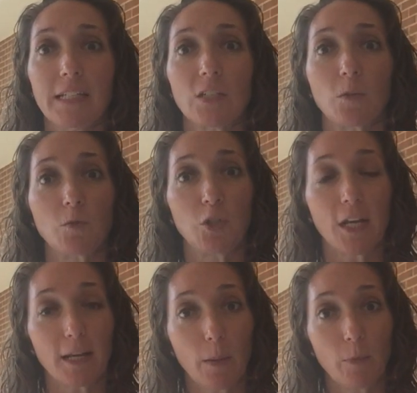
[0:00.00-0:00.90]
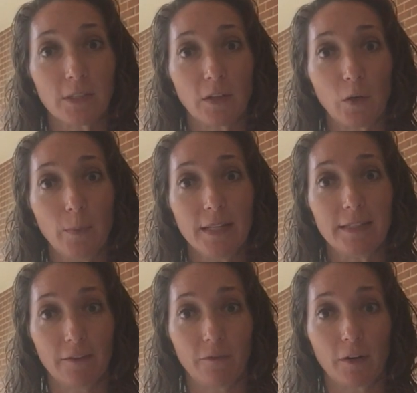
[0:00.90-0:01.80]
So Jacob was a little bit
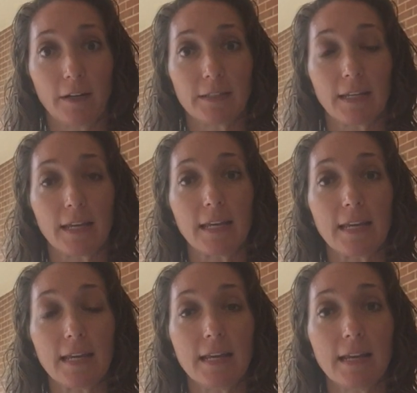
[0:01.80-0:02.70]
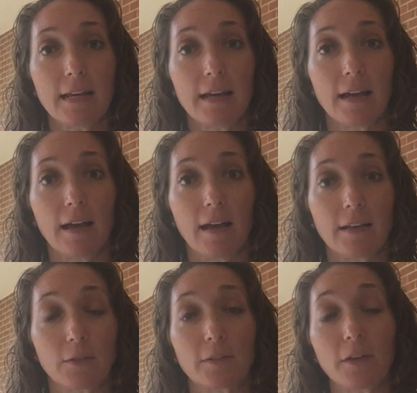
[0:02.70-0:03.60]
different.
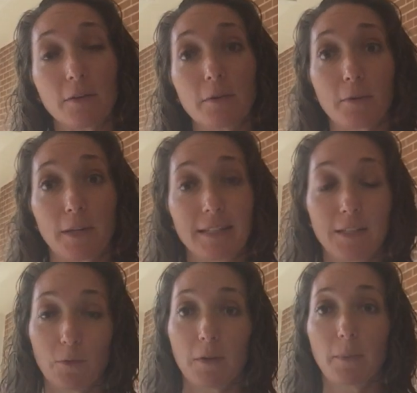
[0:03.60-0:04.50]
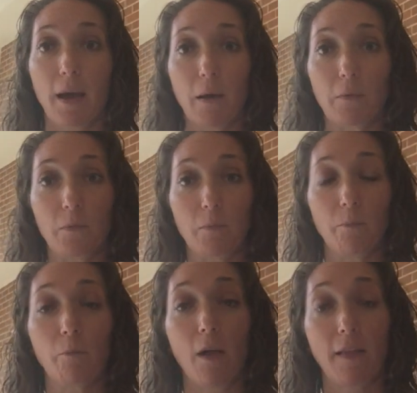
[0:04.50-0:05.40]
So I'll tell you a crazy story about
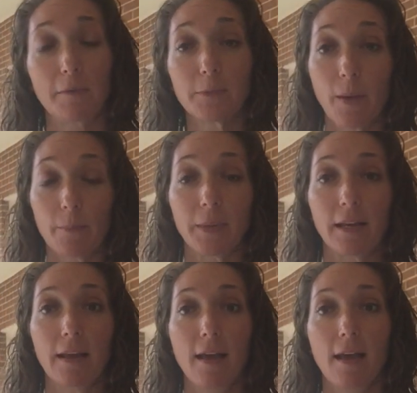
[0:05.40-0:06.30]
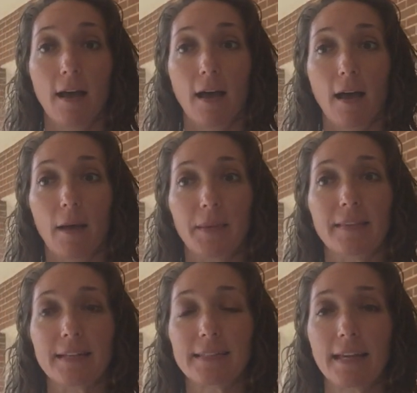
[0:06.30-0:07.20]
while I was pumping, and
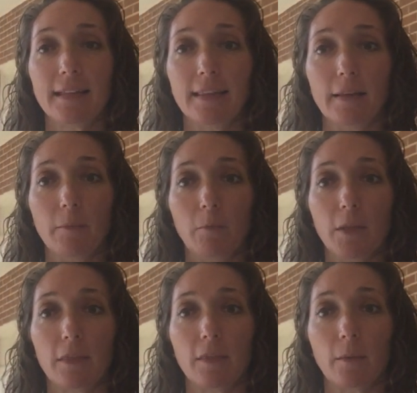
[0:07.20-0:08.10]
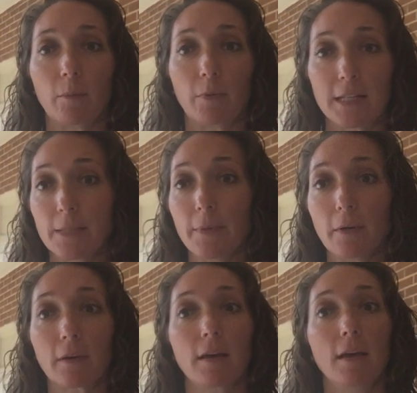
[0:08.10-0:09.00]
they say that with breast
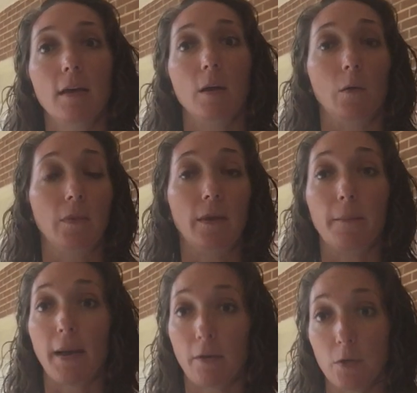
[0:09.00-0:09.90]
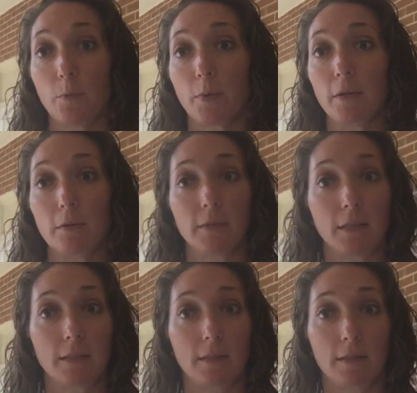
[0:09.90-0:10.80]
milk, the amount you produce,
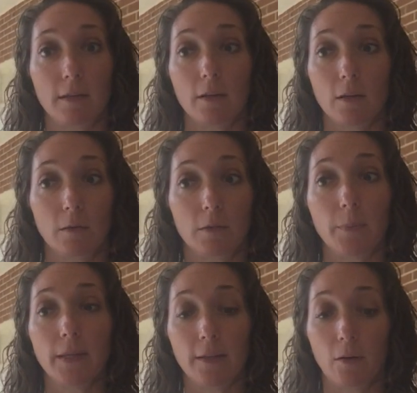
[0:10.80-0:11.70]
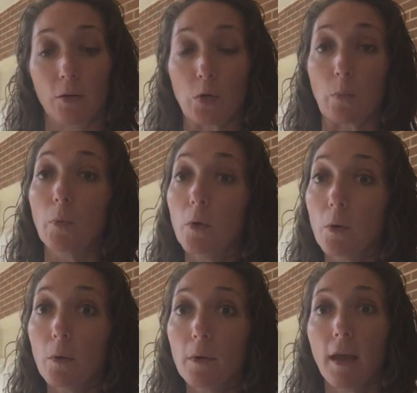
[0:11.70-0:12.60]
it's, you know, dependent on your
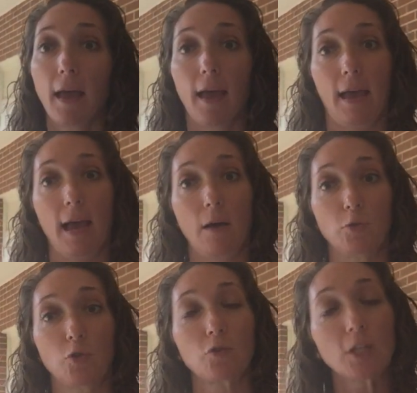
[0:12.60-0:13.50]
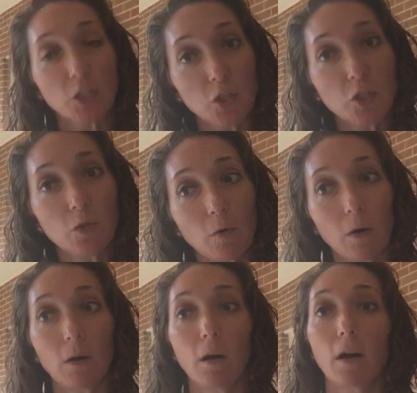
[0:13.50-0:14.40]
mood, how stressed
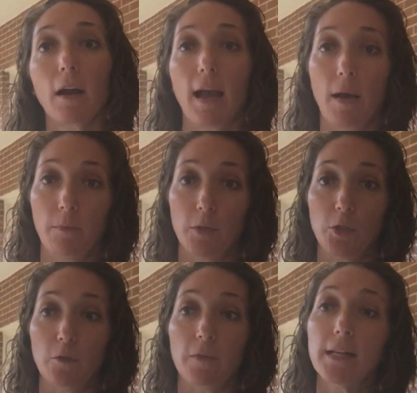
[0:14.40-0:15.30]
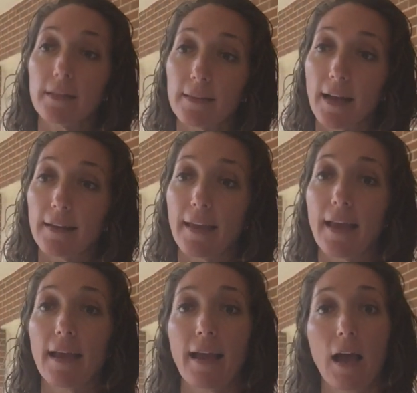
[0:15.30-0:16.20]
are, how much you've eaten that
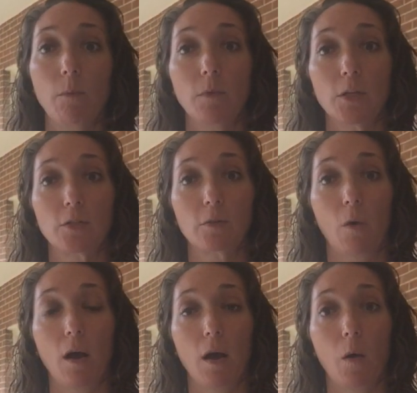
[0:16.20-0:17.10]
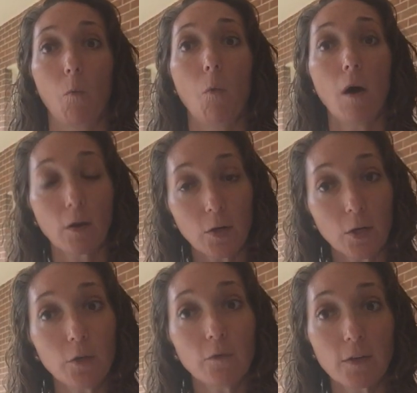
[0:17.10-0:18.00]
day, how much water
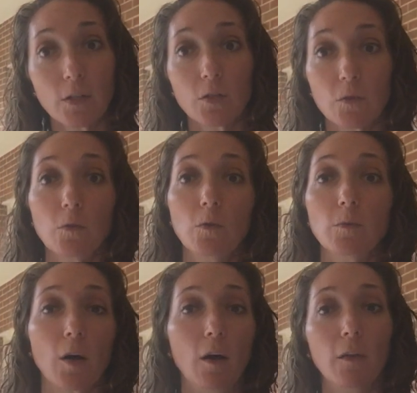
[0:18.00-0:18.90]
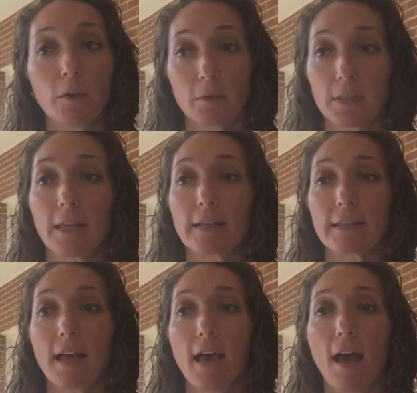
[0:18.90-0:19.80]
you've consumed, all those things.
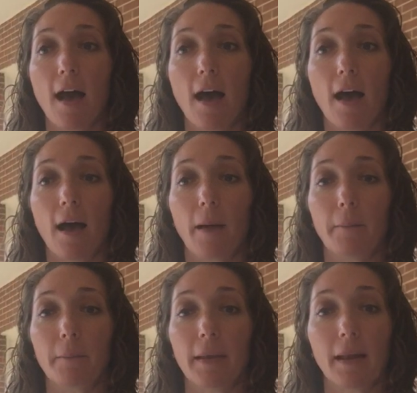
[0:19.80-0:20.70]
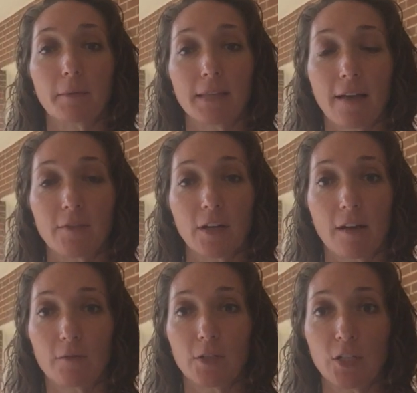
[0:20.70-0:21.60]
And I was having a
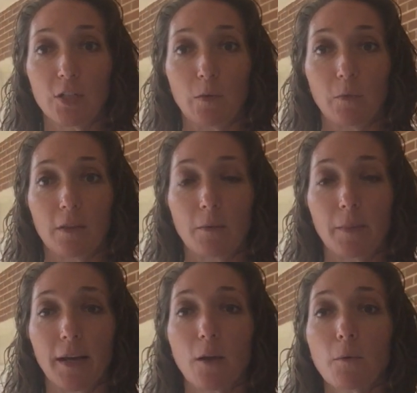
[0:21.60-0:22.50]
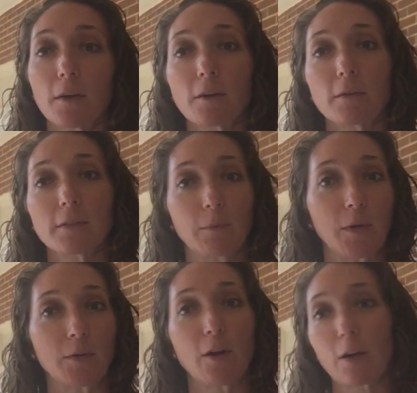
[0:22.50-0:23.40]
conversation with one of my coworkers, and we
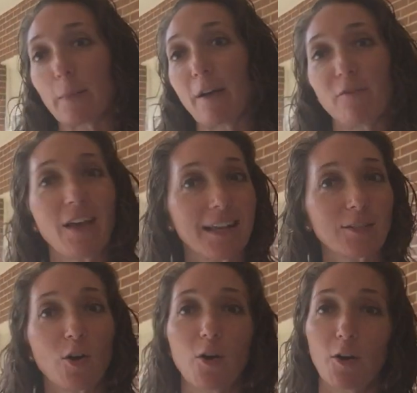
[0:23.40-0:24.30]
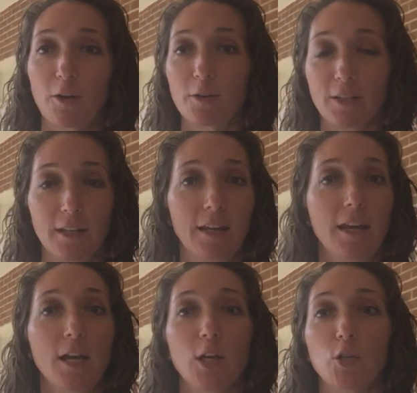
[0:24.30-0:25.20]
were talking about fast cars and
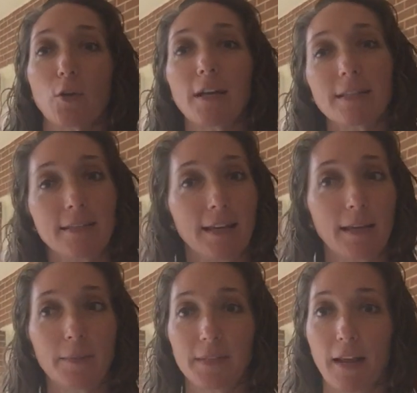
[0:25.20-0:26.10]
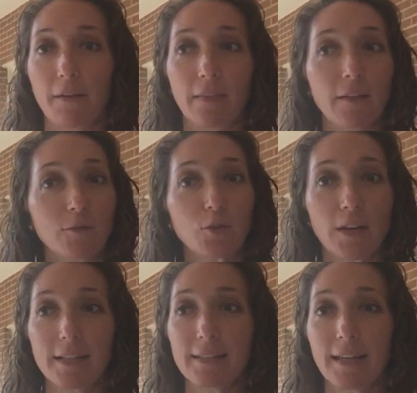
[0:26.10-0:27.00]
Trans Ams and how I love
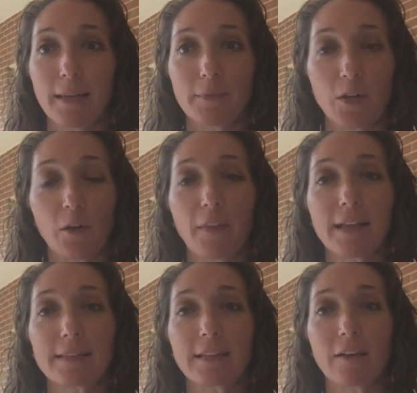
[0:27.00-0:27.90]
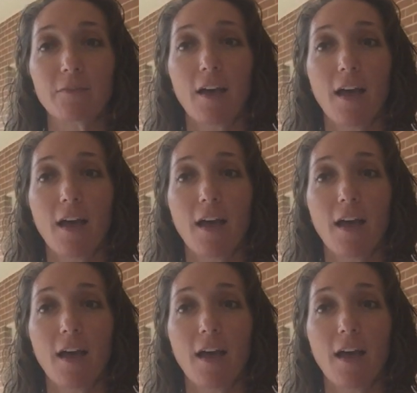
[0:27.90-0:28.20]
Trans Ams and all that stuff.